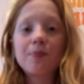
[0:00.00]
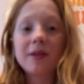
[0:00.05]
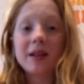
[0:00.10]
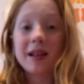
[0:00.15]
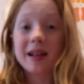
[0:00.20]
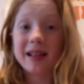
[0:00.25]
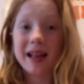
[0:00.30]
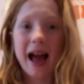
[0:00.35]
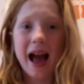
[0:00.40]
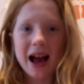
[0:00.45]
but
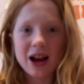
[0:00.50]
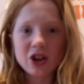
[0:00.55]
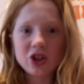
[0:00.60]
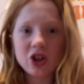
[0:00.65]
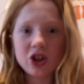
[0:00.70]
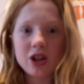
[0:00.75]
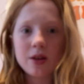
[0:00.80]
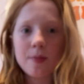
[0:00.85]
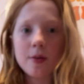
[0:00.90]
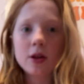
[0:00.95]
it's actually
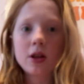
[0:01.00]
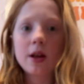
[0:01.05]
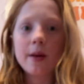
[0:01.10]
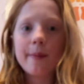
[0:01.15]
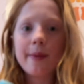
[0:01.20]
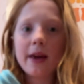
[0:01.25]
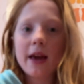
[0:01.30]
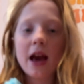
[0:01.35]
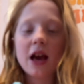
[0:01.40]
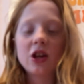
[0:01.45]
supposed to
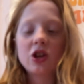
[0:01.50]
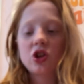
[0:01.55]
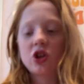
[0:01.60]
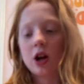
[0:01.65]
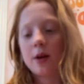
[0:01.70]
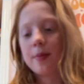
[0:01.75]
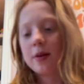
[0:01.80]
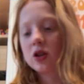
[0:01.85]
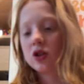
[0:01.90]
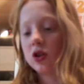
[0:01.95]
be a
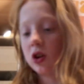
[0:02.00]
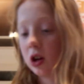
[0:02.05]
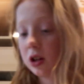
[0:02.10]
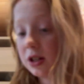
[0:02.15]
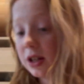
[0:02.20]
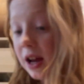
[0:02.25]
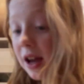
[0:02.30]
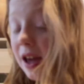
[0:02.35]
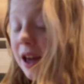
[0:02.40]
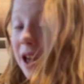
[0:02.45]
Starbucks
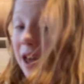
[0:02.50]
latte.